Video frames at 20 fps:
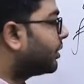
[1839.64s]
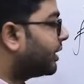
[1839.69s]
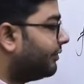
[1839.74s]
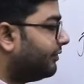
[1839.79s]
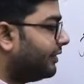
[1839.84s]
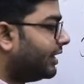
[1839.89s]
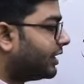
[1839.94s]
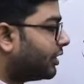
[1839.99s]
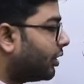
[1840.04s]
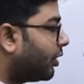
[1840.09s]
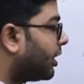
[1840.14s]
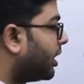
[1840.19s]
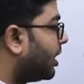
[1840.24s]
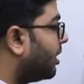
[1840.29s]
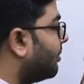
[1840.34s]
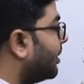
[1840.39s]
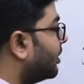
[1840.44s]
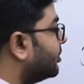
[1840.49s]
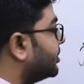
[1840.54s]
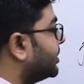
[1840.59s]
okay, we are
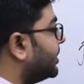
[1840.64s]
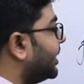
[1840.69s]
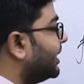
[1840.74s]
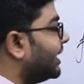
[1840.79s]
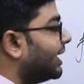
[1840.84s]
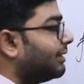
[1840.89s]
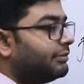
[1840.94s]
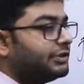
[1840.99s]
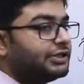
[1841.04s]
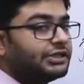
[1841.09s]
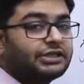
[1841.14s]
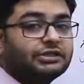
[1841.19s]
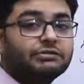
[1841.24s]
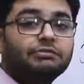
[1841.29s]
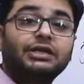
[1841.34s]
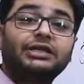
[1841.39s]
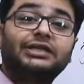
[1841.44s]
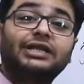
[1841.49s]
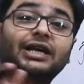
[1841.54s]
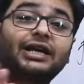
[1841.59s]
talking about state
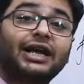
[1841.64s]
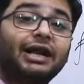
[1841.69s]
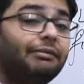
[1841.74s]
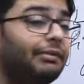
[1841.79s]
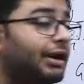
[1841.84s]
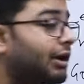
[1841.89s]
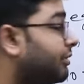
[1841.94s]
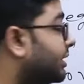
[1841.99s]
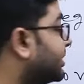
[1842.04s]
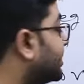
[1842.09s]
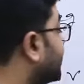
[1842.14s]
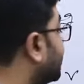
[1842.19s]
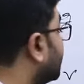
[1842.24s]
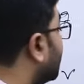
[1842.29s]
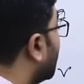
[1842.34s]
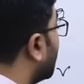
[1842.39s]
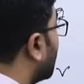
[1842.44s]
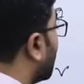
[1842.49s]
administration, but there can be a question